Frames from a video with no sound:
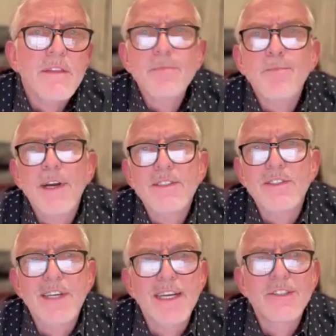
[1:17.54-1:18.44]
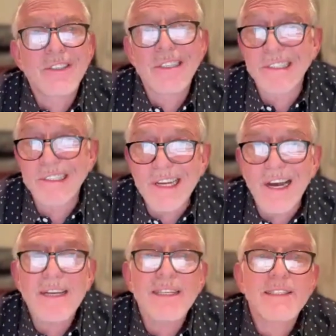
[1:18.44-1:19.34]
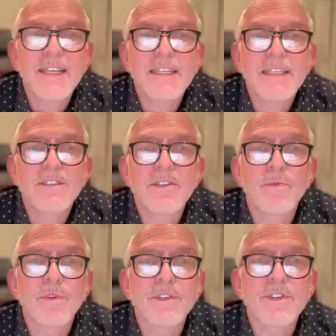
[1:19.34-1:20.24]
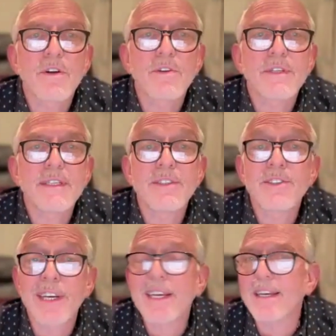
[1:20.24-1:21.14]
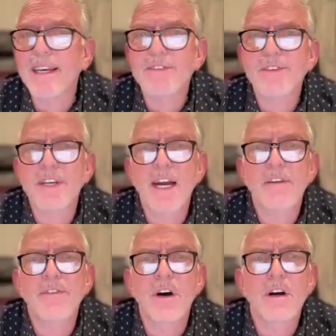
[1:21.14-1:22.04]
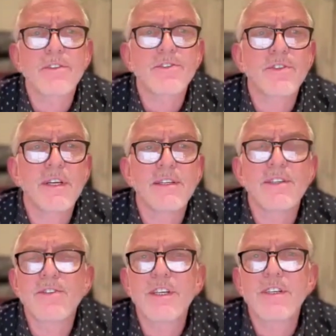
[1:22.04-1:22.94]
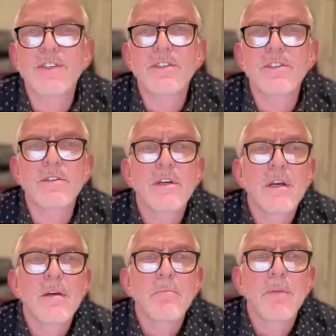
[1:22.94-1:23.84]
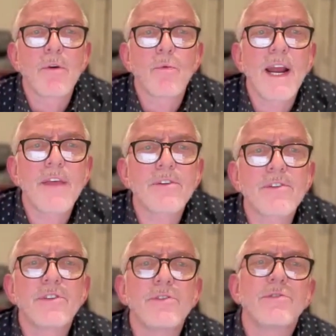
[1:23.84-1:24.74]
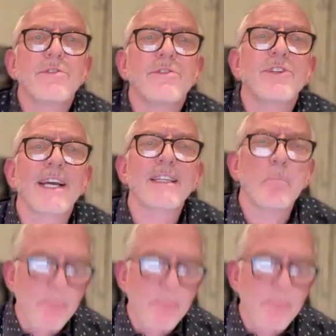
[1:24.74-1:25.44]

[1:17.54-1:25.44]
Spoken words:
This presentation is not intended to result in second-guessing our thoughts and decisions, but rather to check